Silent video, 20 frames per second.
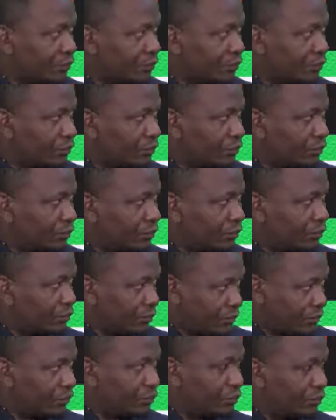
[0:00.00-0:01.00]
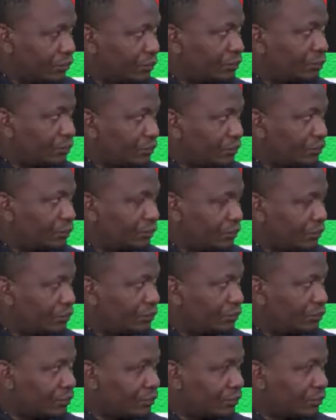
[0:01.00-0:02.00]

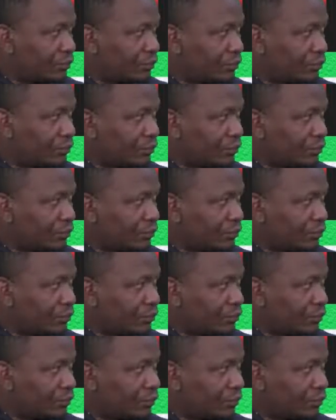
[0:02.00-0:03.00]
No words are spoken by the person on screen.